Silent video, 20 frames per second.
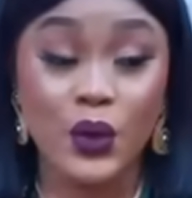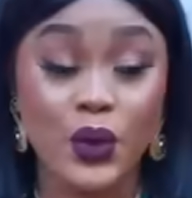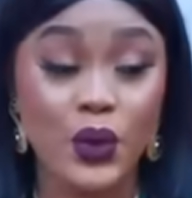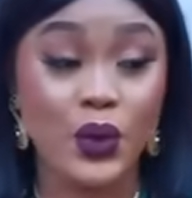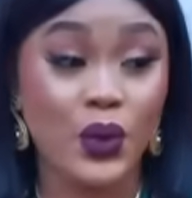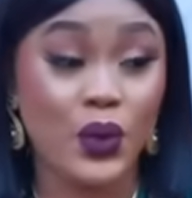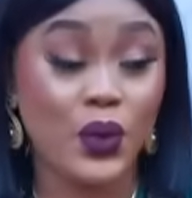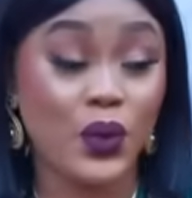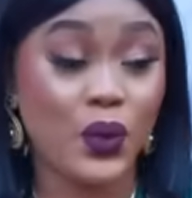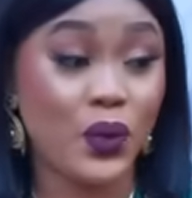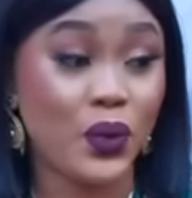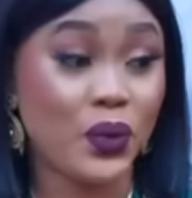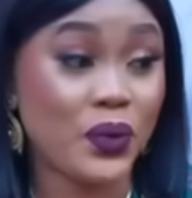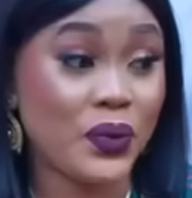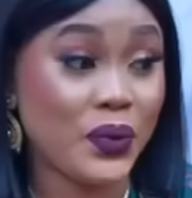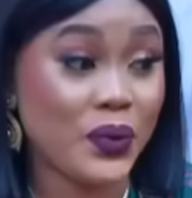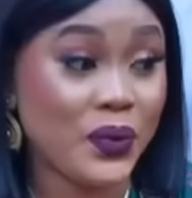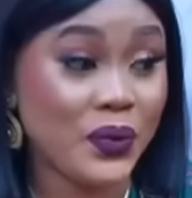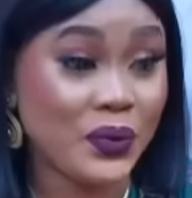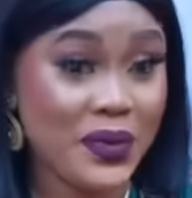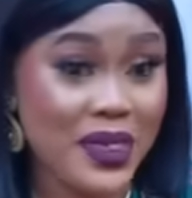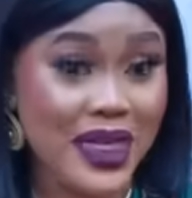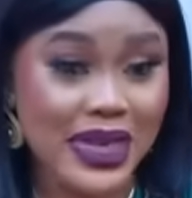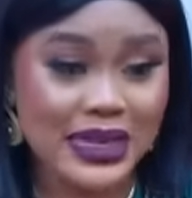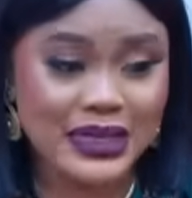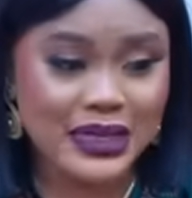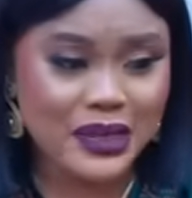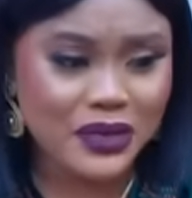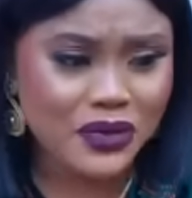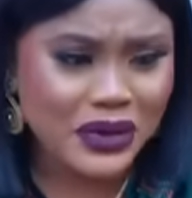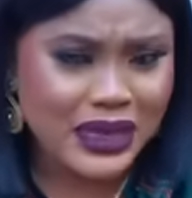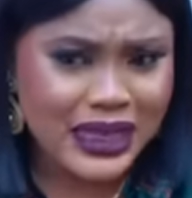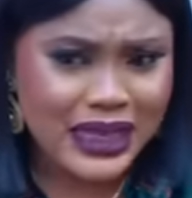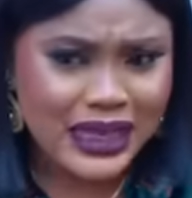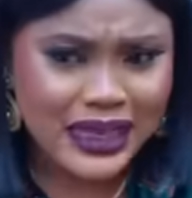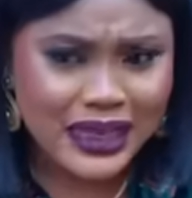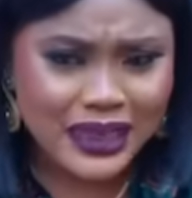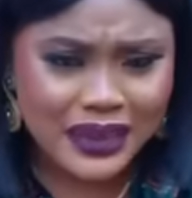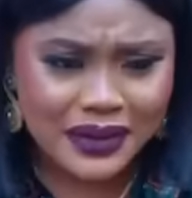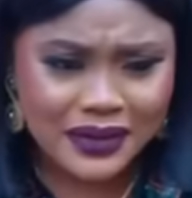Whew, that's a
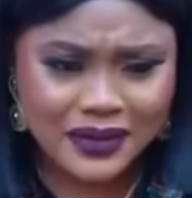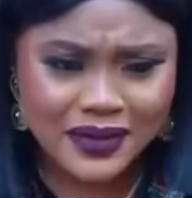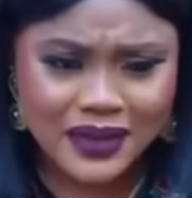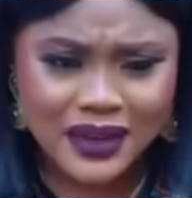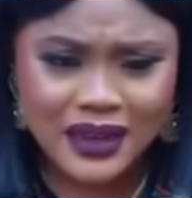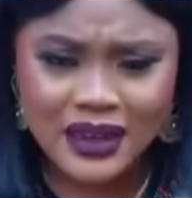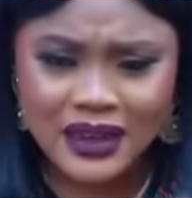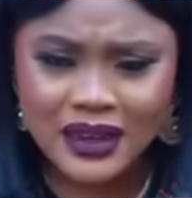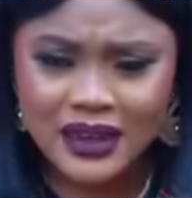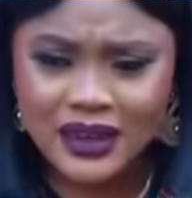relief.